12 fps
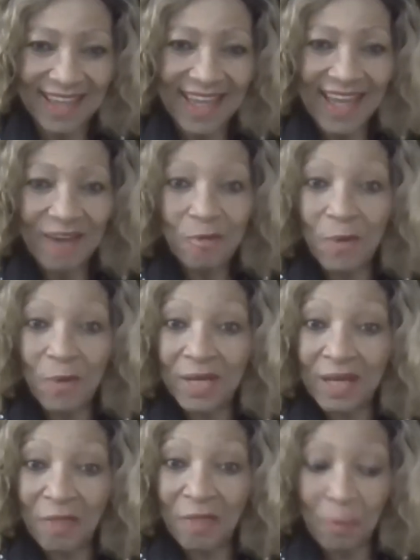One
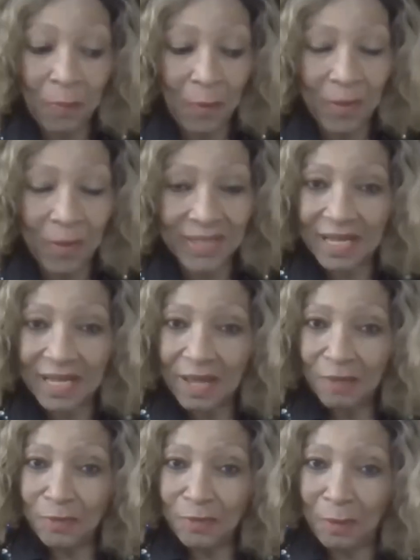other point,
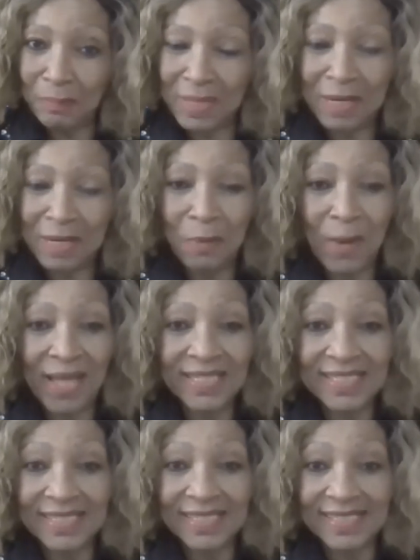there are many ways to
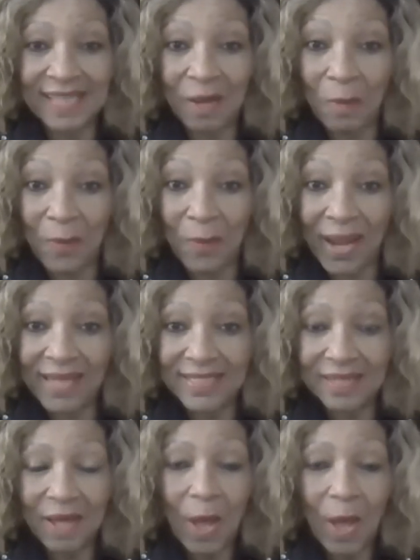celebrate.
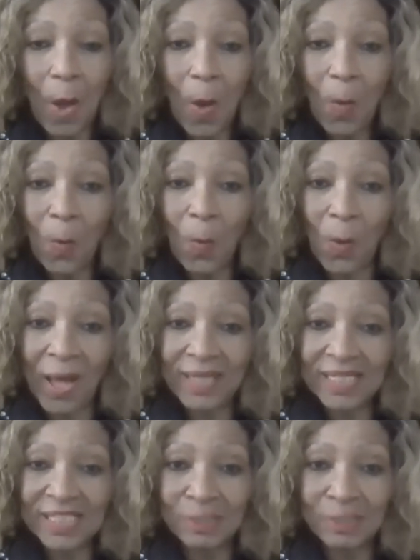One is
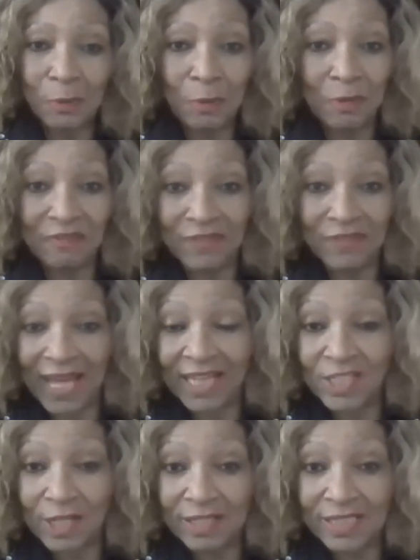through
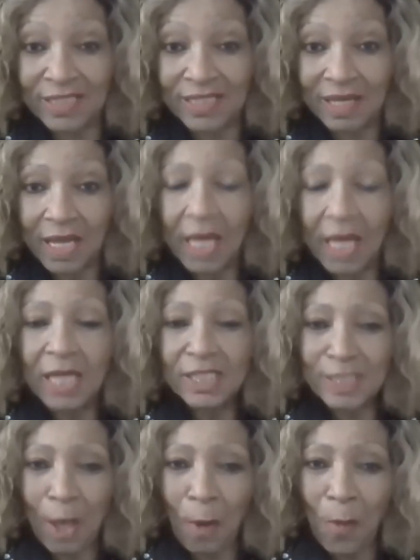reflections.
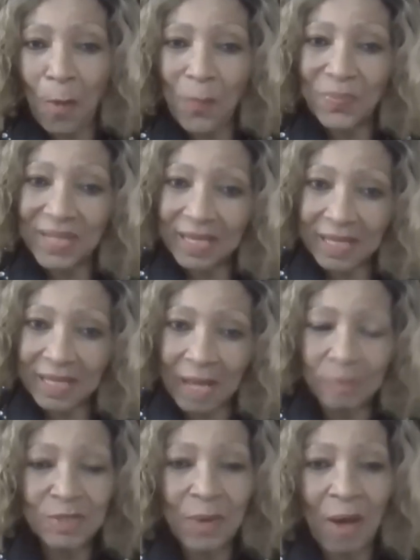So come to
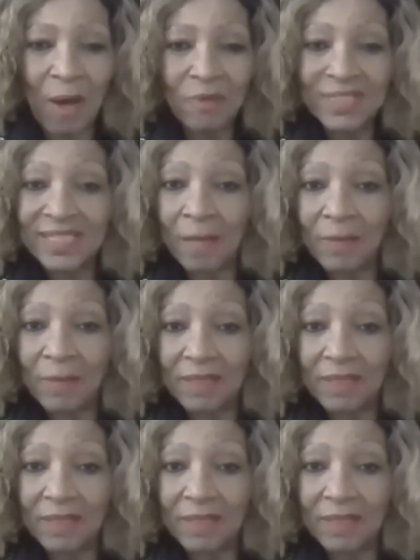our summit.